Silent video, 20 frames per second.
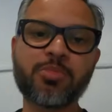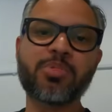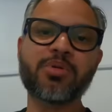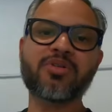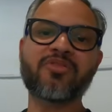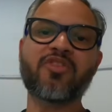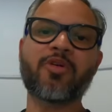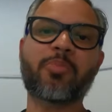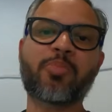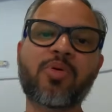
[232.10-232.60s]
bit
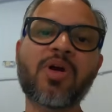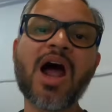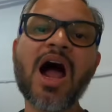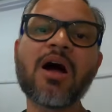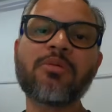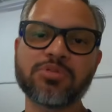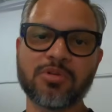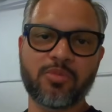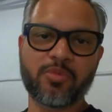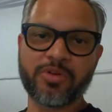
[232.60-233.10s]
of a
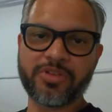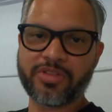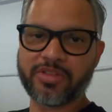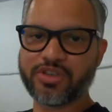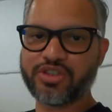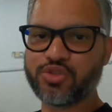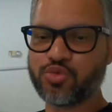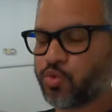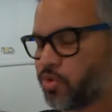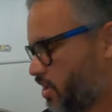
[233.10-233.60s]
problem with the
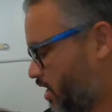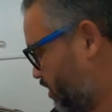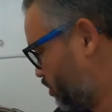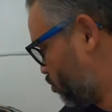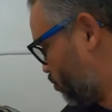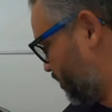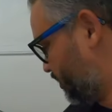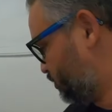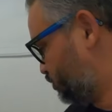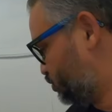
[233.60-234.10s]

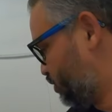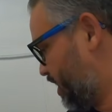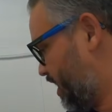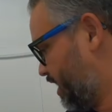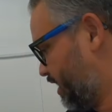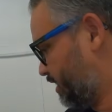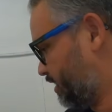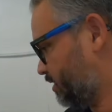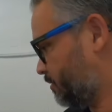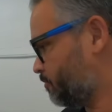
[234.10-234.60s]
quick
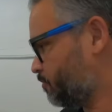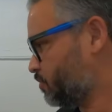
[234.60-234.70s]
jack.